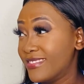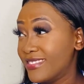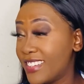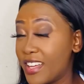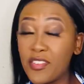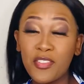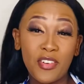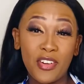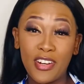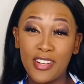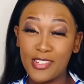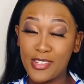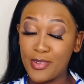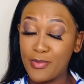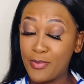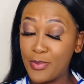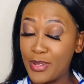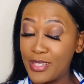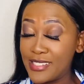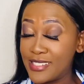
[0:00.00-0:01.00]
have a crush
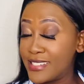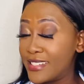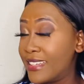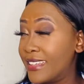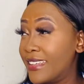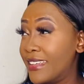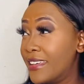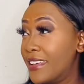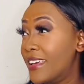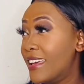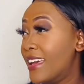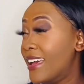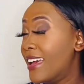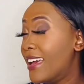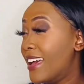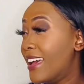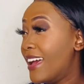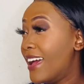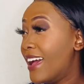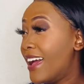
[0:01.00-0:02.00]
on Boise.
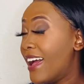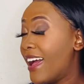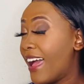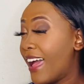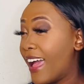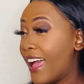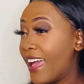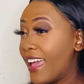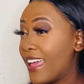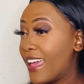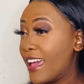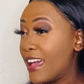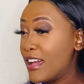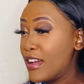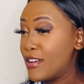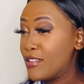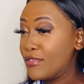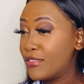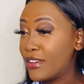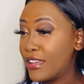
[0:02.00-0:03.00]
I
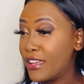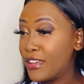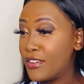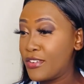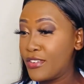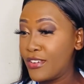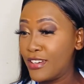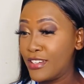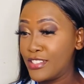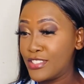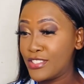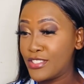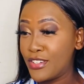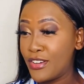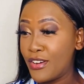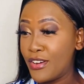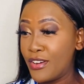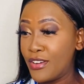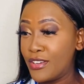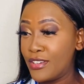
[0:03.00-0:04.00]
have a crush
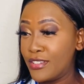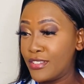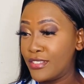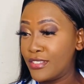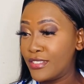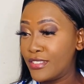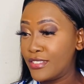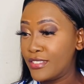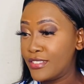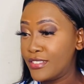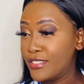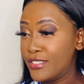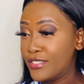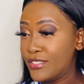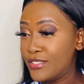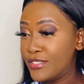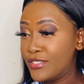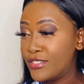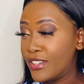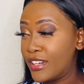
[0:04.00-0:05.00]
on
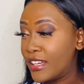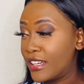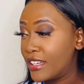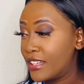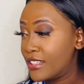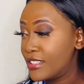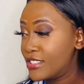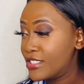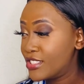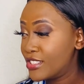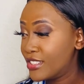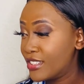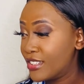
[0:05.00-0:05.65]
Reg.